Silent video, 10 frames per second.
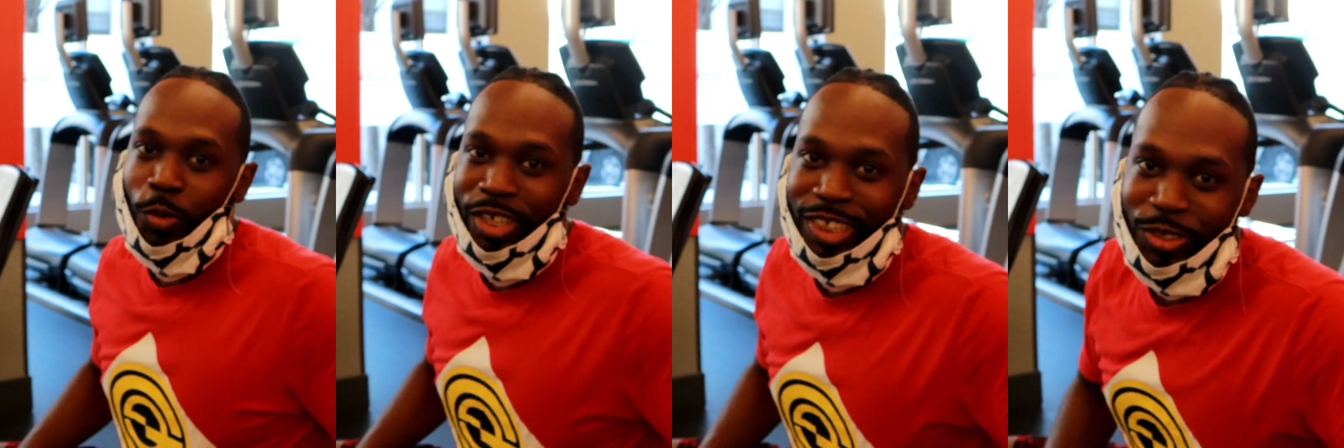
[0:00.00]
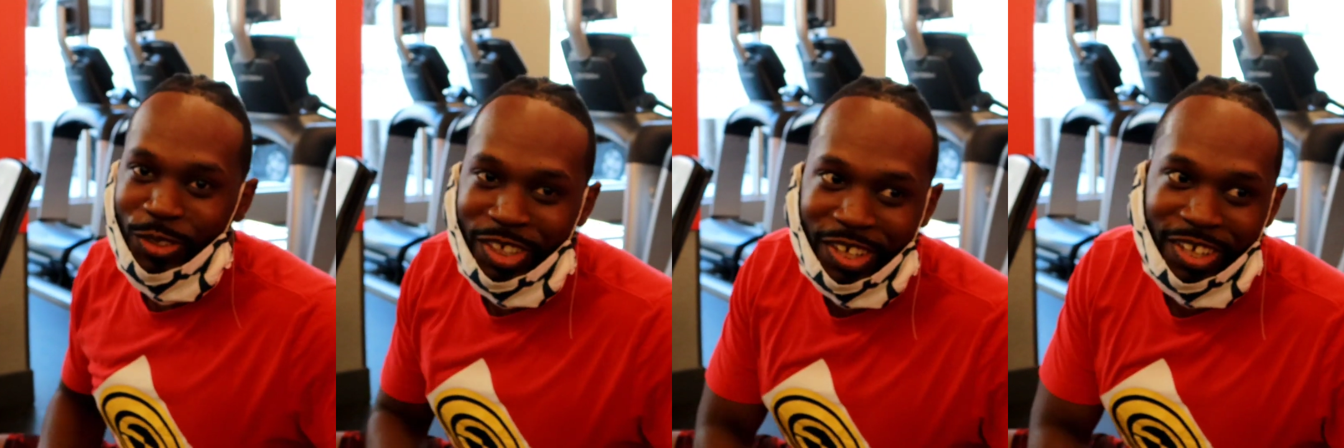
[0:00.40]
What it do,
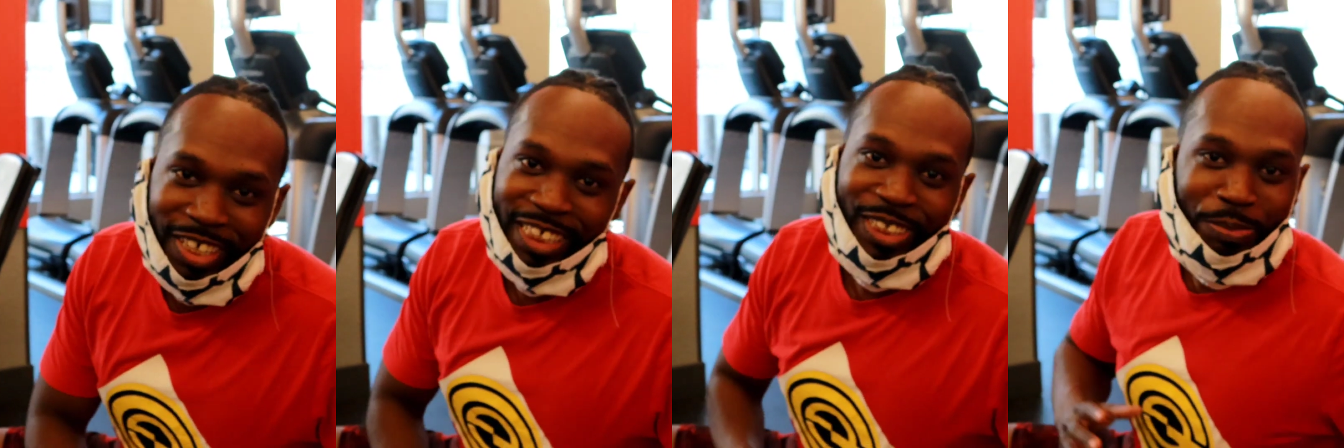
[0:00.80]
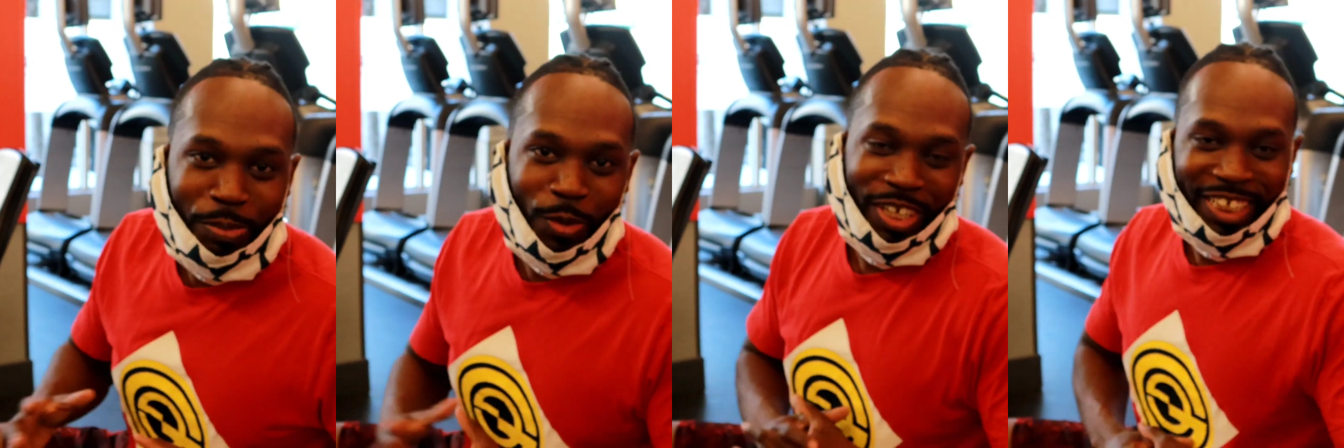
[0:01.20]
y'all? It's your
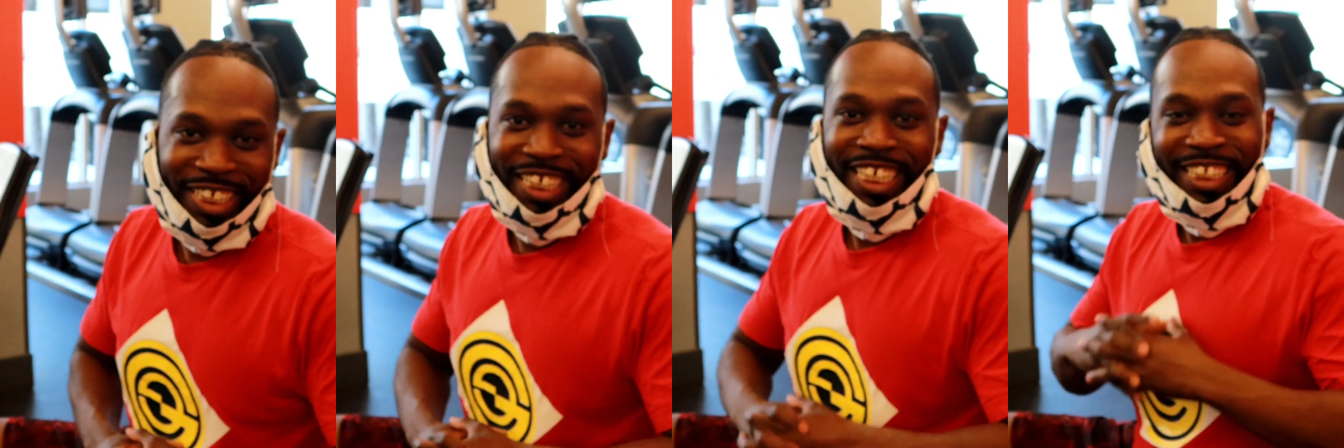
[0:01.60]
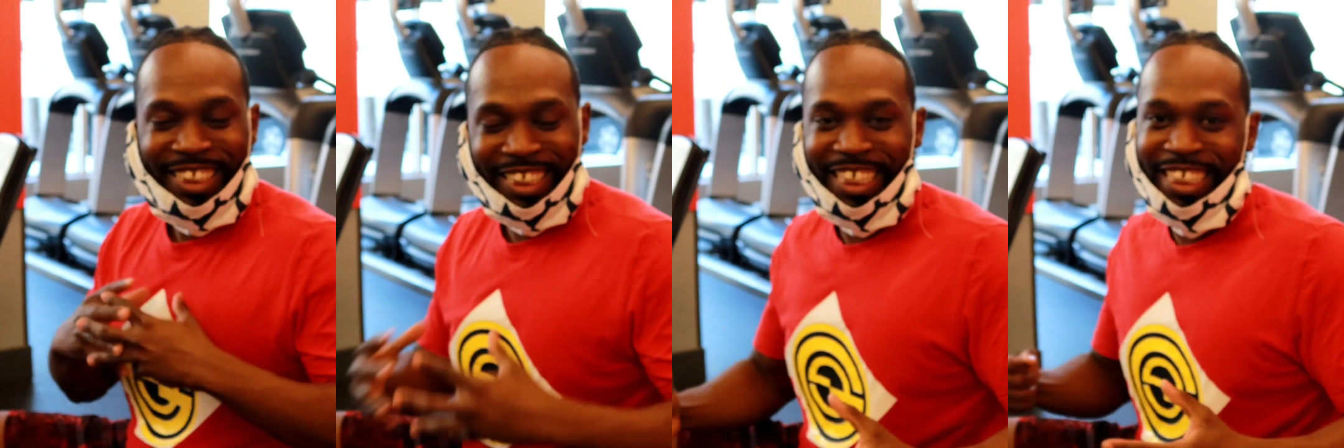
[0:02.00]
boy,
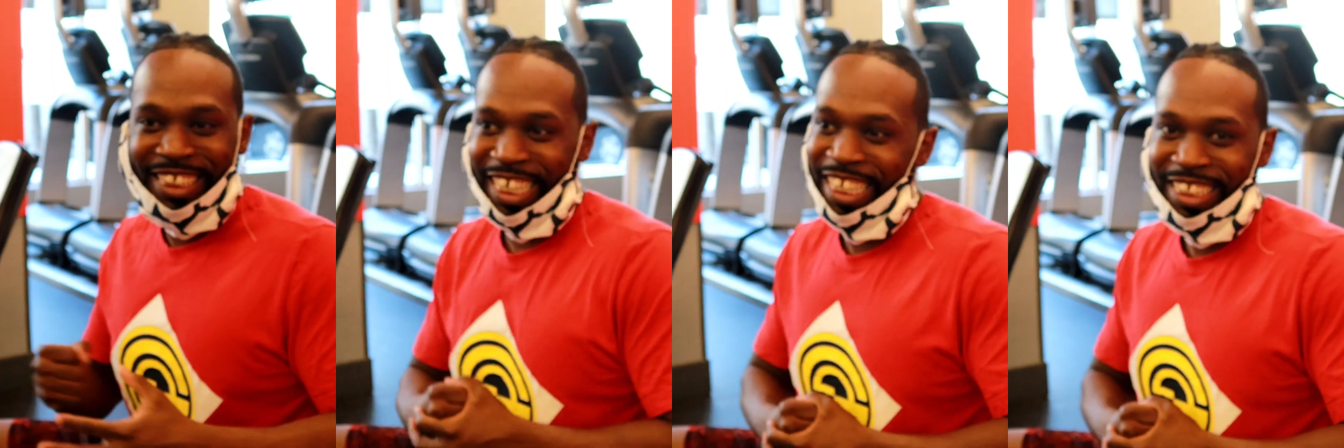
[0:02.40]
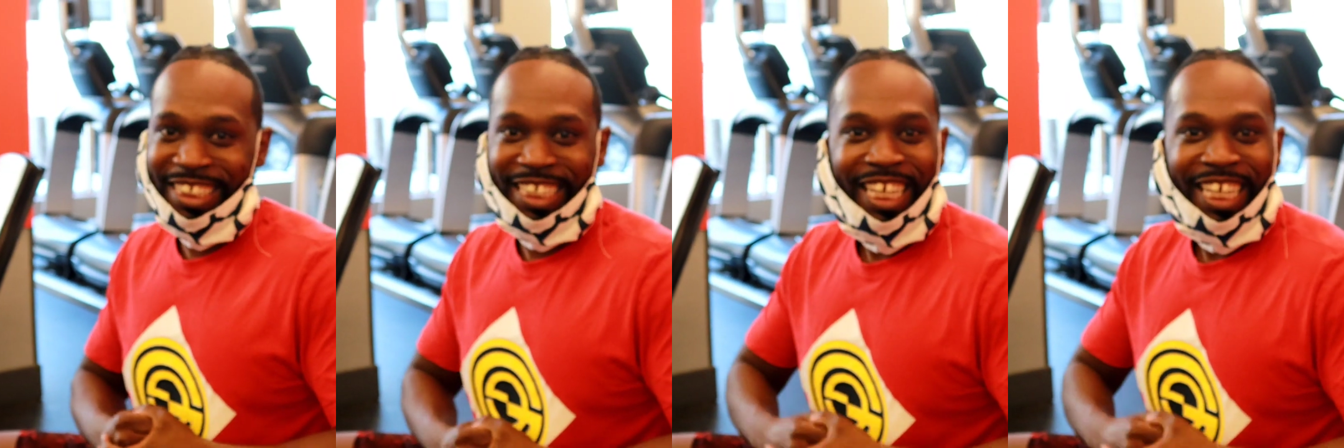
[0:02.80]
Seagate Games,